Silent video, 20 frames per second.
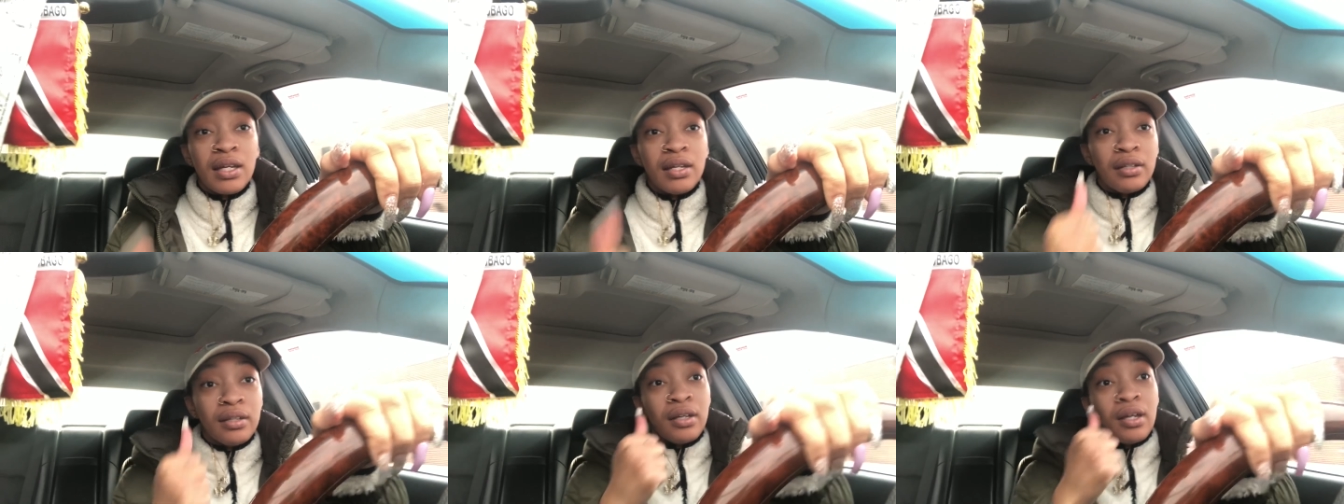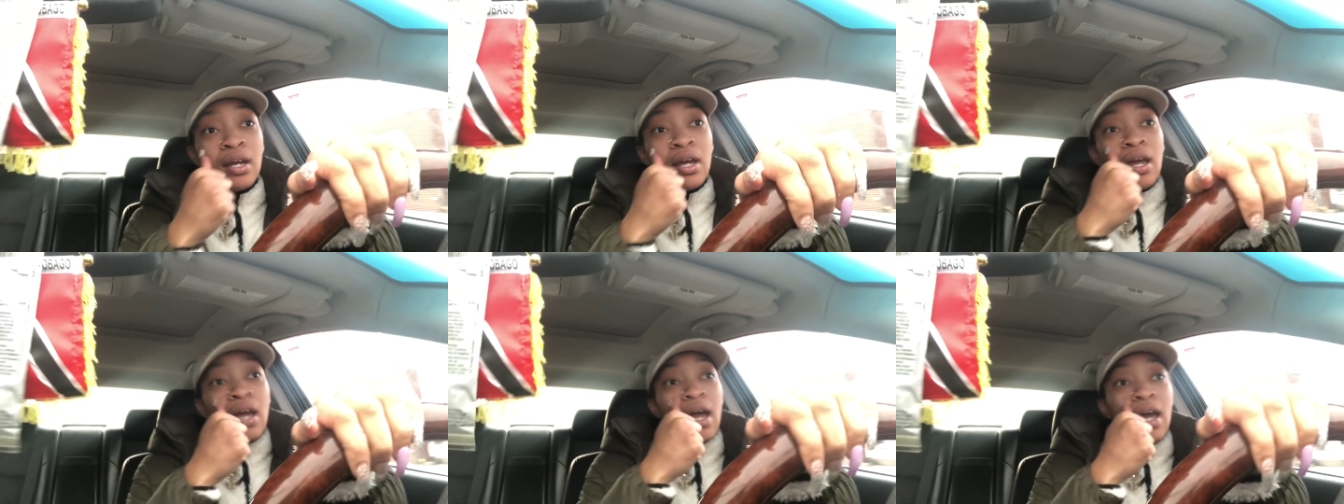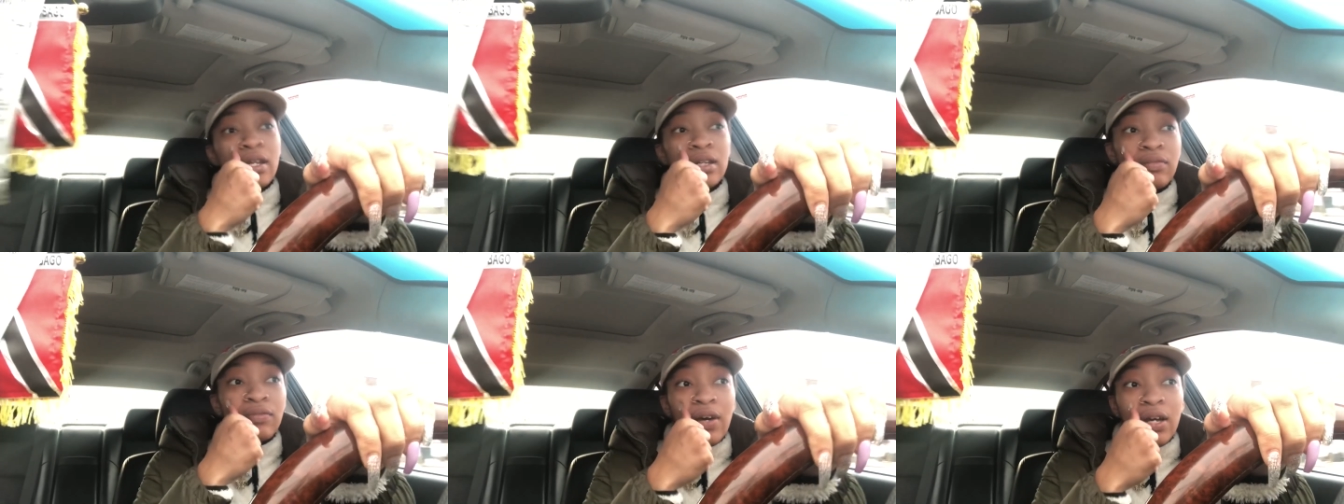
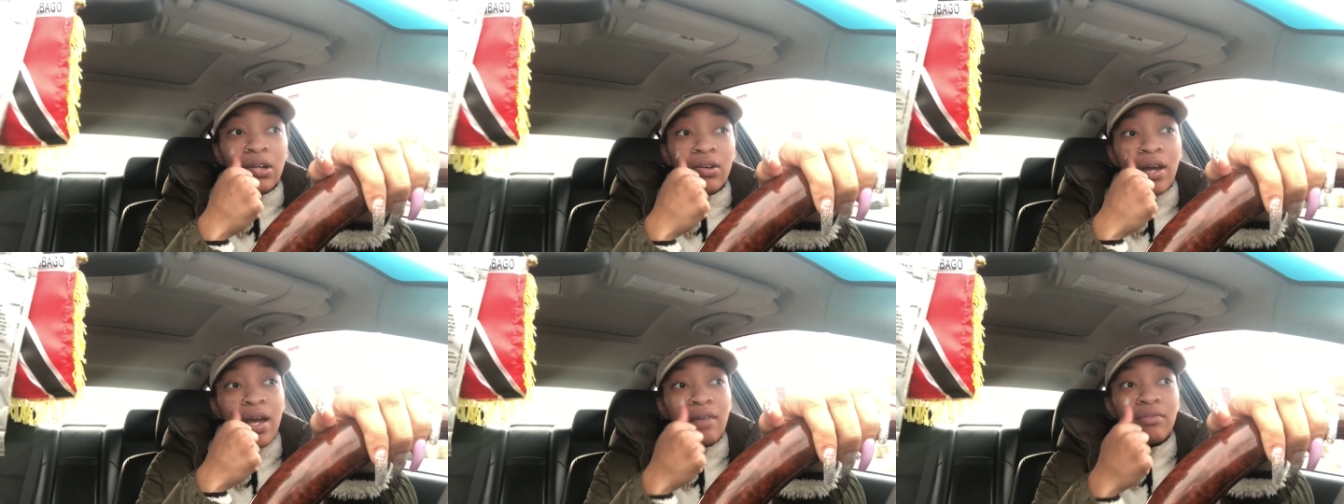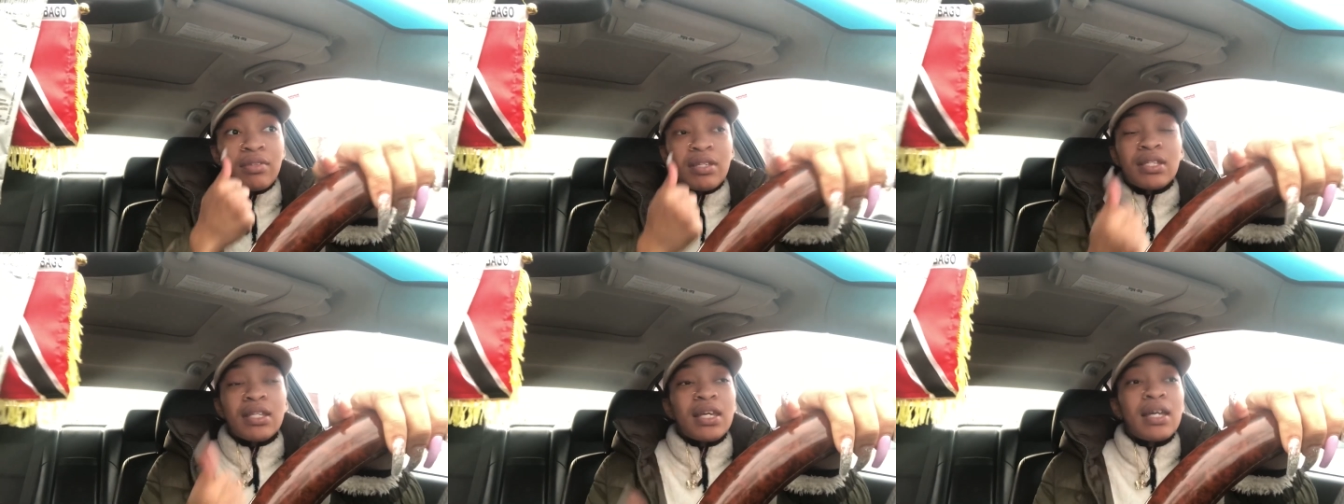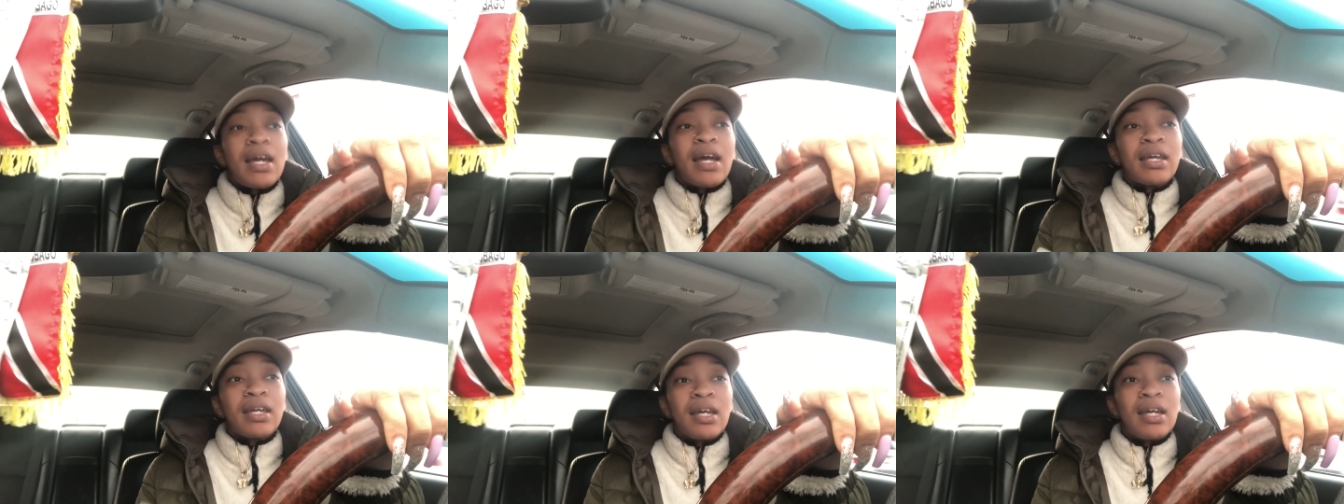And if I don't have this
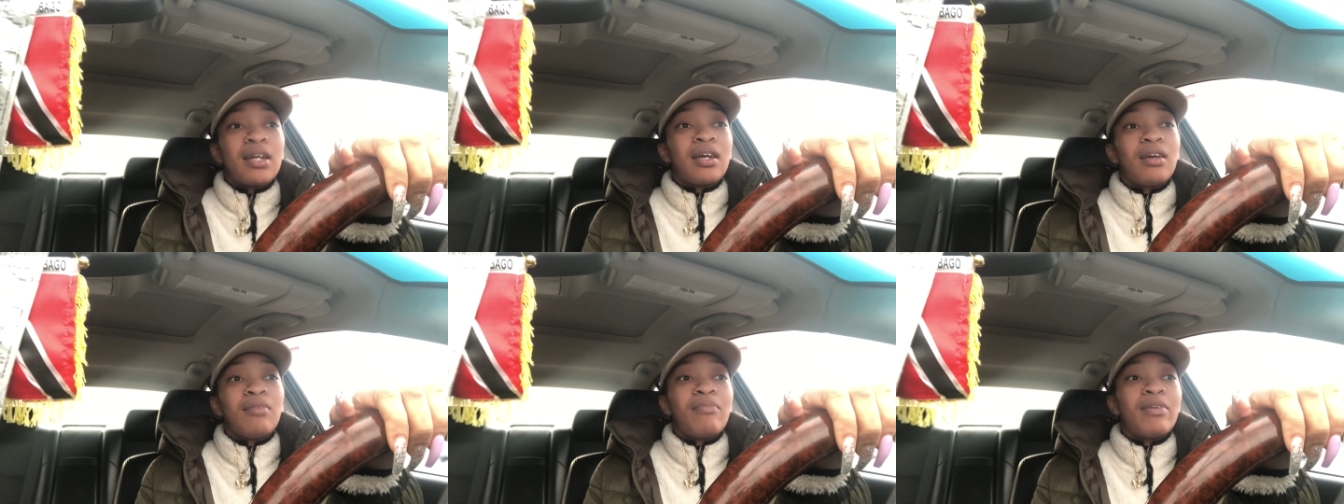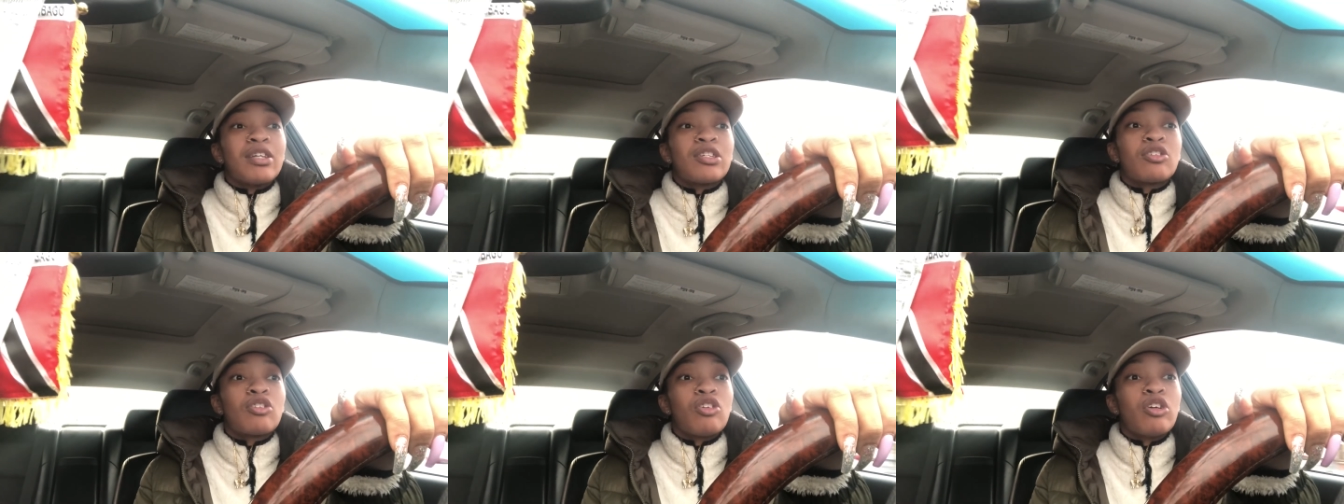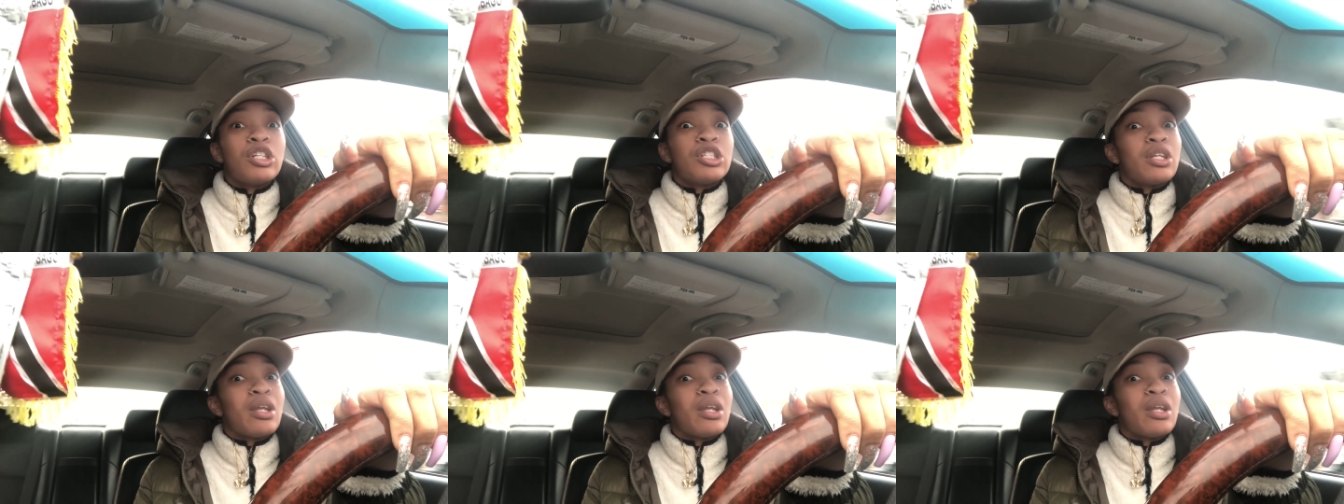key, I can't get in my storage.